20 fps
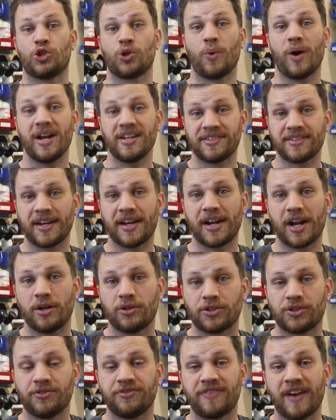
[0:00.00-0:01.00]
So I set
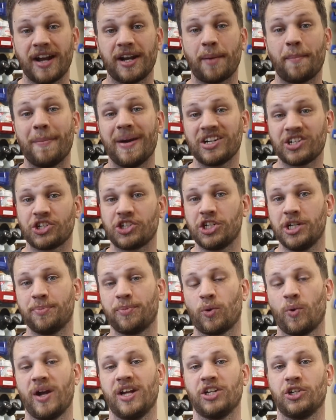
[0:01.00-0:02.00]
out to find a much
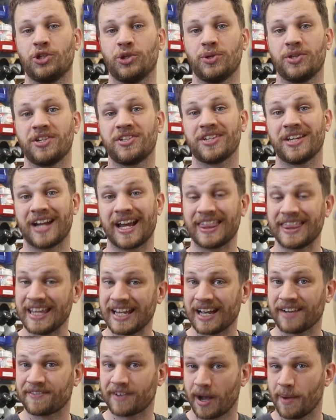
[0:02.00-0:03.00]
cheaper way to do this and I
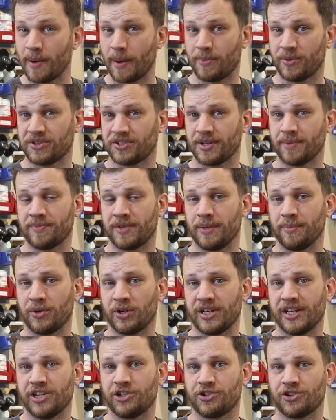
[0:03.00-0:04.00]
think I've come up with something pretty